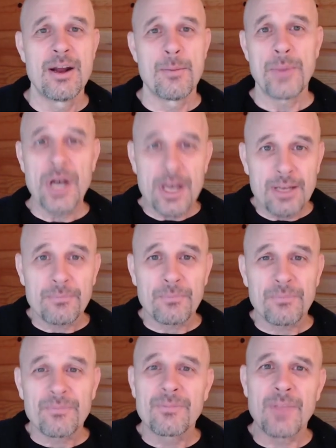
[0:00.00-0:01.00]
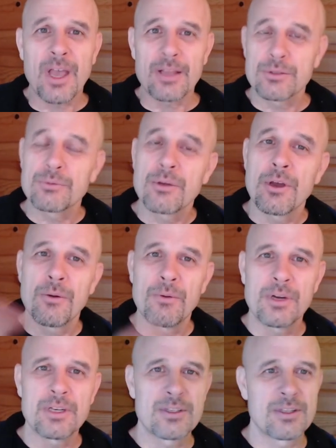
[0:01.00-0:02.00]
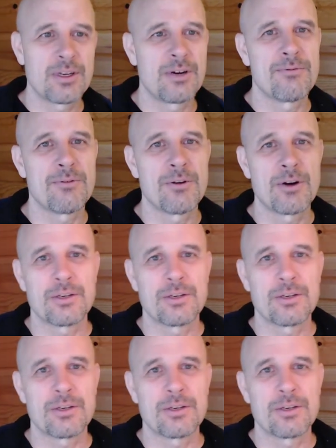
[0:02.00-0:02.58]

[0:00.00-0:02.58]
But that's what it's there for.